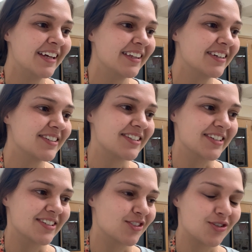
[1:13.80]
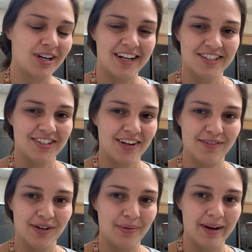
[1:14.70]
There's just trash
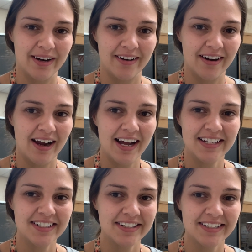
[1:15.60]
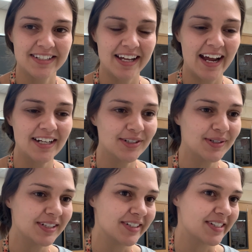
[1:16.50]
everywhere. I don't
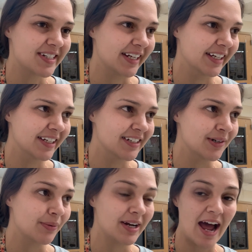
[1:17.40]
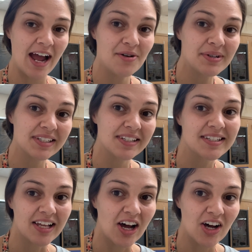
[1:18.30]
understand. When I was a
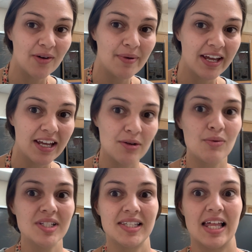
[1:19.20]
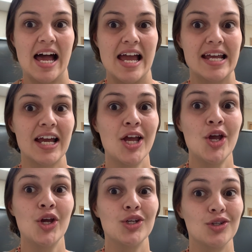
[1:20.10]
sub, it was like,
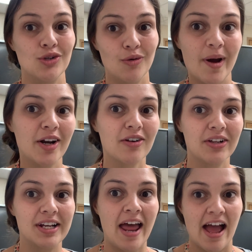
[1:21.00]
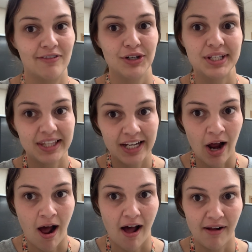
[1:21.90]
you better clean everything
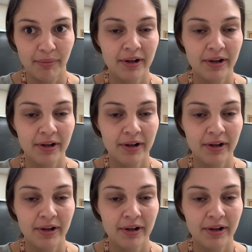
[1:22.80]
up.